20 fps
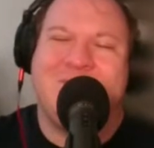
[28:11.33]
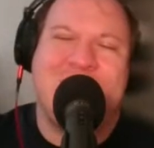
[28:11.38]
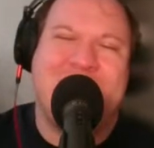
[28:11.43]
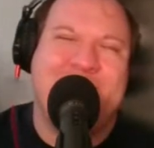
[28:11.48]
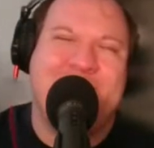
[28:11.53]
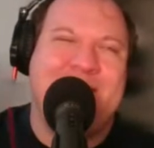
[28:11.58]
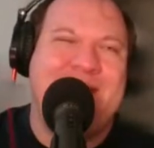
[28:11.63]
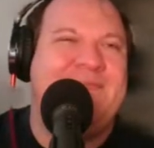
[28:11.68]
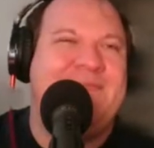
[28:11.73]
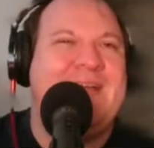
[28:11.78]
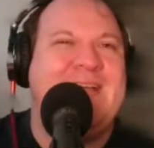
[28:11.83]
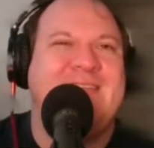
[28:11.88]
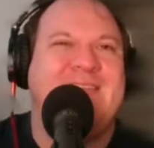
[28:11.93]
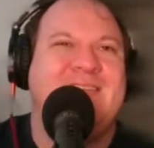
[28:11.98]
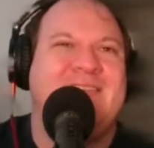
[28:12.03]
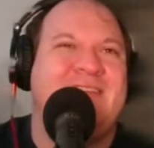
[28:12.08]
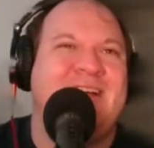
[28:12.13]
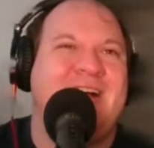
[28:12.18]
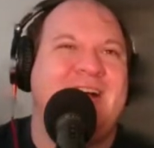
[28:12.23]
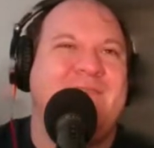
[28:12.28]
where he
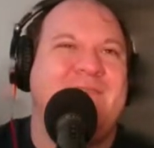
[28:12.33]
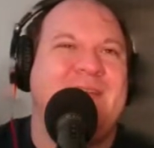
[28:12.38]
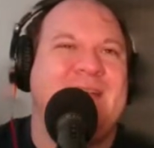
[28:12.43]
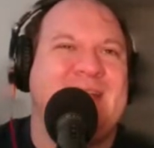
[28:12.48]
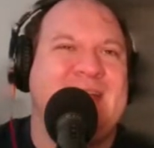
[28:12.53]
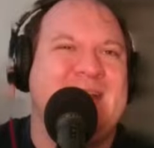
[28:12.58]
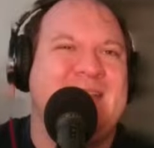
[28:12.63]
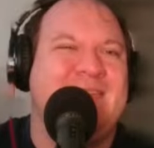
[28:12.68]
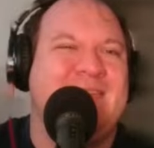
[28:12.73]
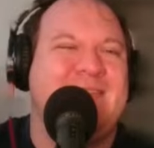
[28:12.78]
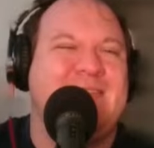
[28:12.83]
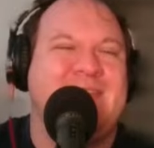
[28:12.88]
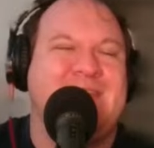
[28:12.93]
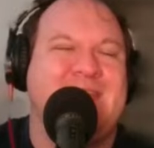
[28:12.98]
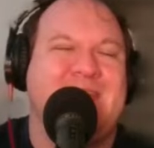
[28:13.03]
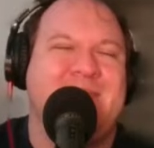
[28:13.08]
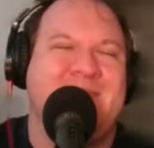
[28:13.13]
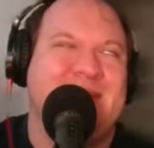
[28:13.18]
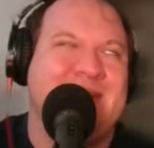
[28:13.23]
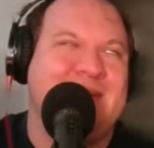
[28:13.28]
faces off against
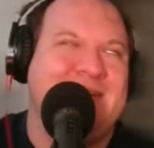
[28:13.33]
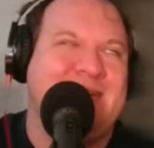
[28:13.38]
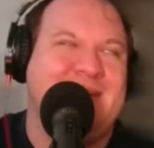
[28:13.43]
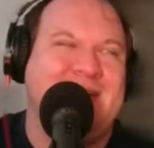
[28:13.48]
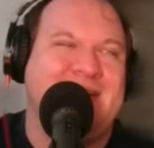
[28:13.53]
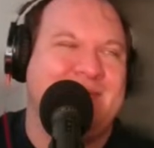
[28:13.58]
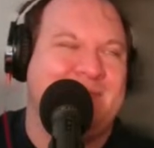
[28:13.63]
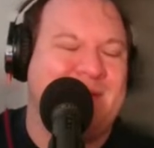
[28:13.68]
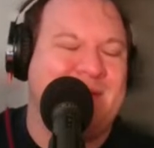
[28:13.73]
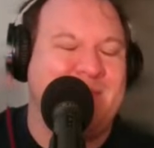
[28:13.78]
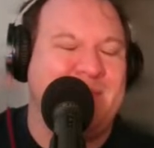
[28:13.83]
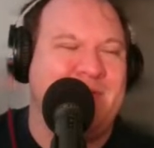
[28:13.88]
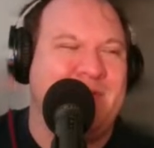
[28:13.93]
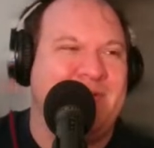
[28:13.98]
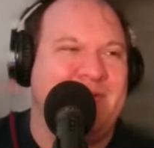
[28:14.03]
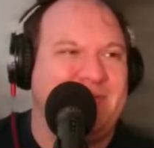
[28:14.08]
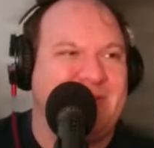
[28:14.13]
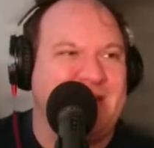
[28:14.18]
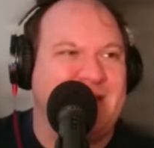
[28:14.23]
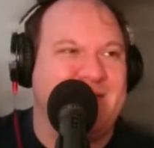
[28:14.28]
the reject members